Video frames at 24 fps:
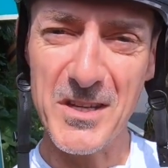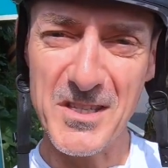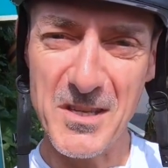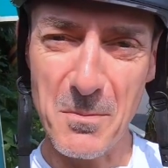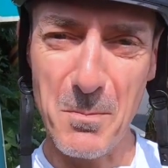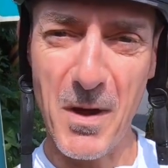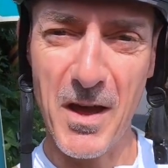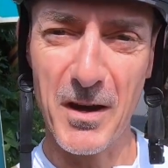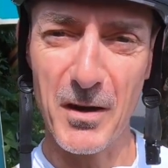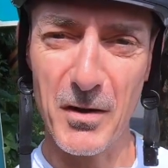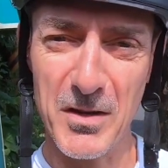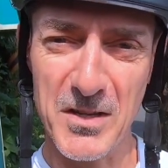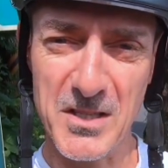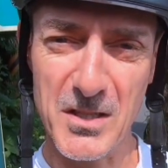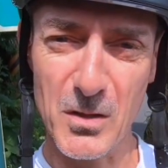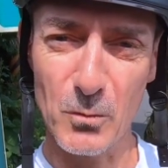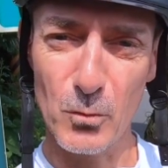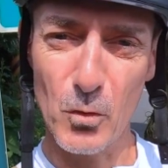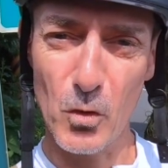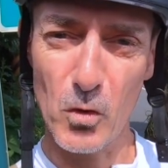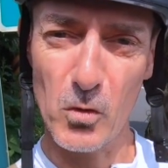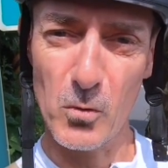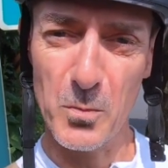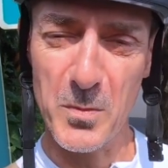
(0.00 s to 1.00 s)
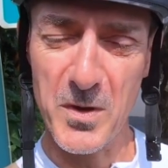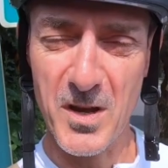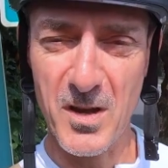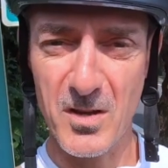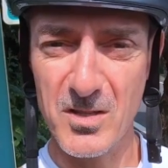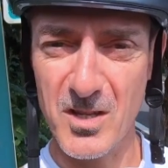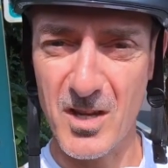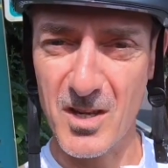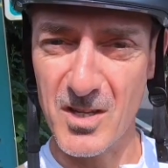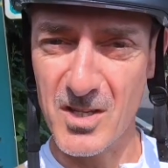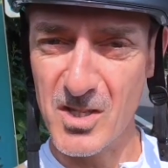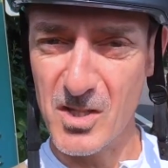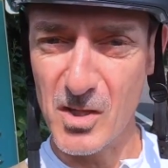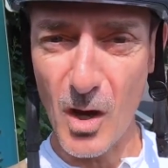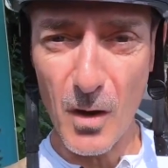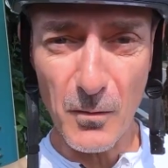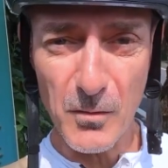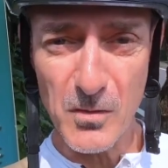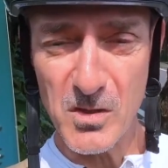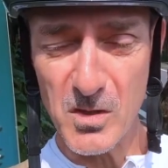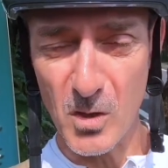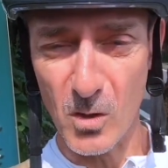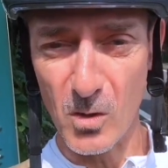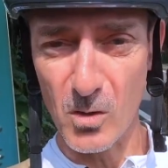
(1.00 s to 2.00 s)
the better is the rule, because a soft
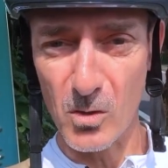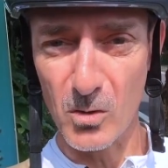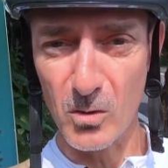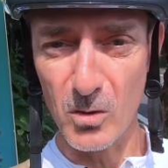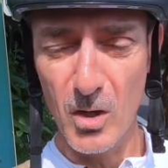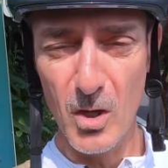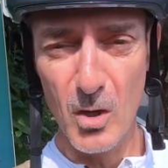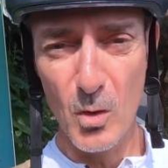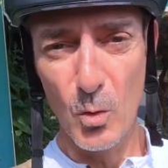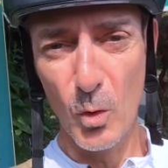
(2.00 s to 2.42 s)
sole